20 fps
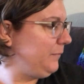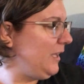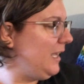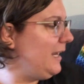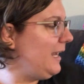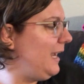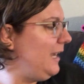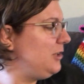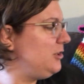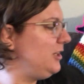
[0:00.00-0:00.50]

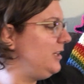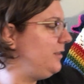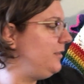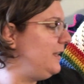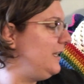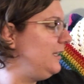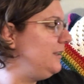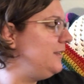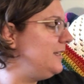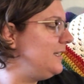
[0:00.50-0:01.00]
And I actually
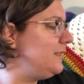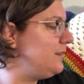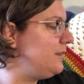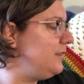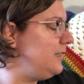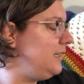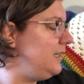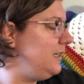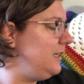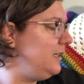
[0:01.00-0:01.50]
think that
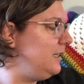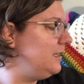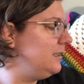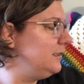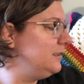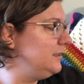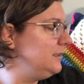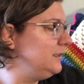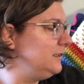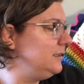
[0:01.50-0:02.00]
the
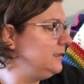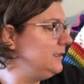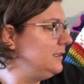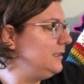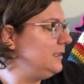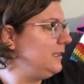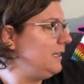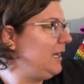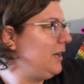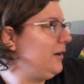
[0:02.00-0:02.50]

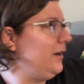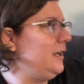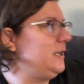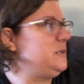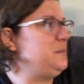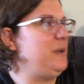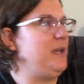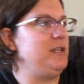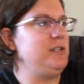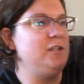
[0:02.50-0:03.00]
Karen
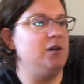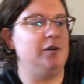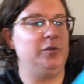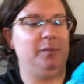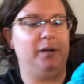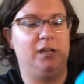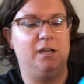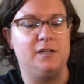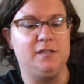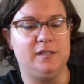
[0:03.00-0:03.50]
X Pantone,
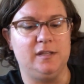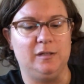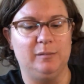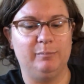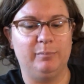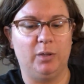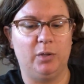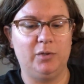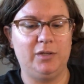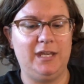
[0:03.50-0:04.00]
because they're
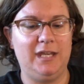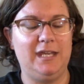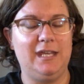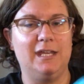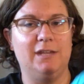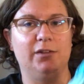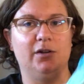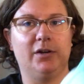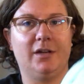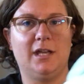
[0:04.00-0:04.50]
bulky
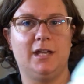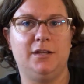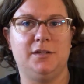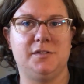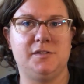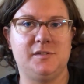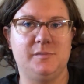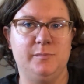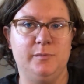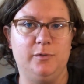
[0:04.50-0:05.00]
and they're kind of
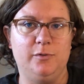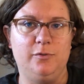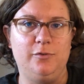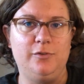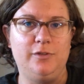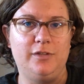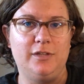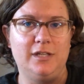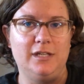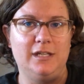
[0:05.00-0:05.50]

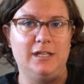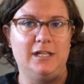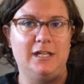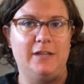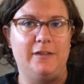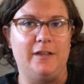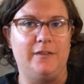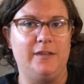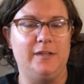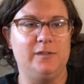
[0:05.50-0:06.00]
smooth,
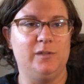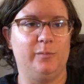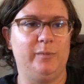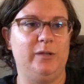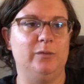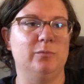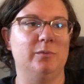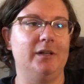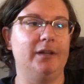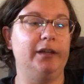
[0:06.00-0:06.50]
that these will
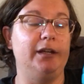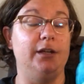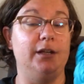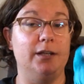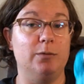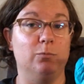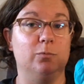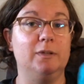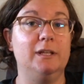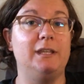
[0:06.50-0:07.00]
be really,
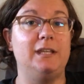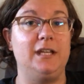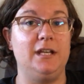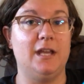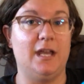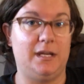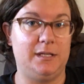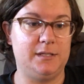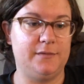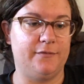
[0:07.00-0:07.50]
really
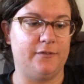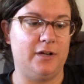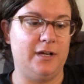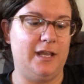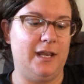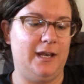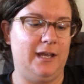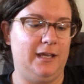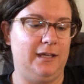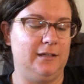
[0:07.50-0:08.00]
nice for
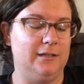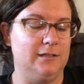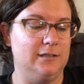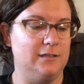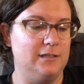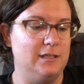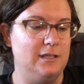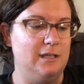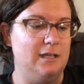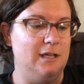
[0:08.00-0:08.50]
knitting
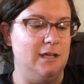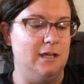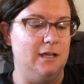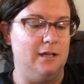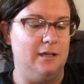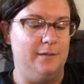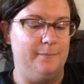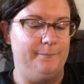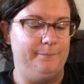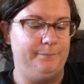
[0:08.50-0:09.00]

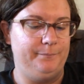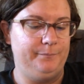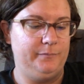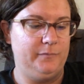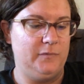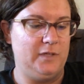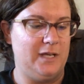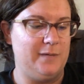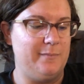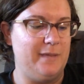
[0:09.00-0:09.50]

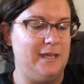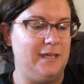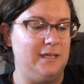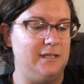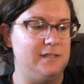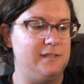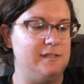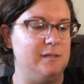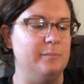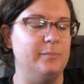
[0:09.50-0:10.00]
and
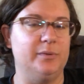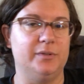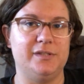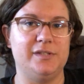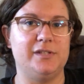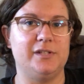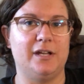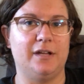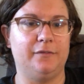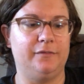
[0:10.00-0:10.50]
making simple
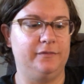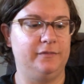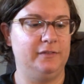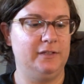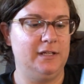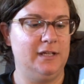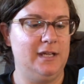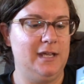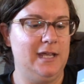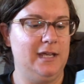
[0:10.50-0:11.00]
stuff.
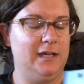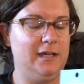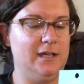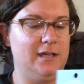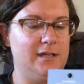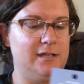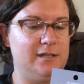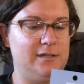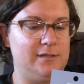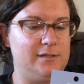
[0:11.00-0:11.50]

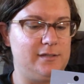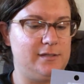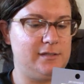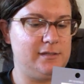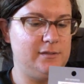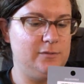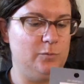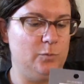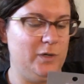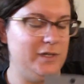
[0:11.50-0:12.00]

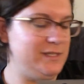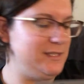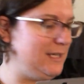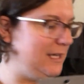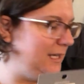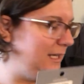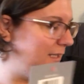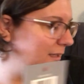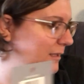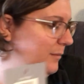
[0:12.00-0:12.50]
Because once
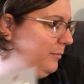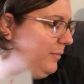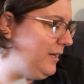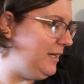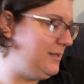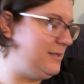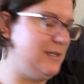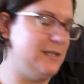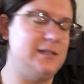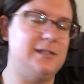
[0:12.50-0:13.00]
I get the
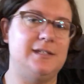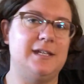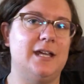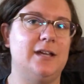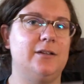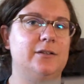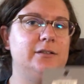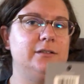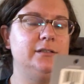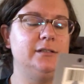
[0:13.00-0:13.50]
basics
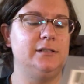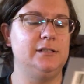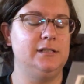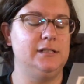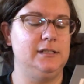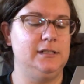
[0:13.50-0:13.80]
down,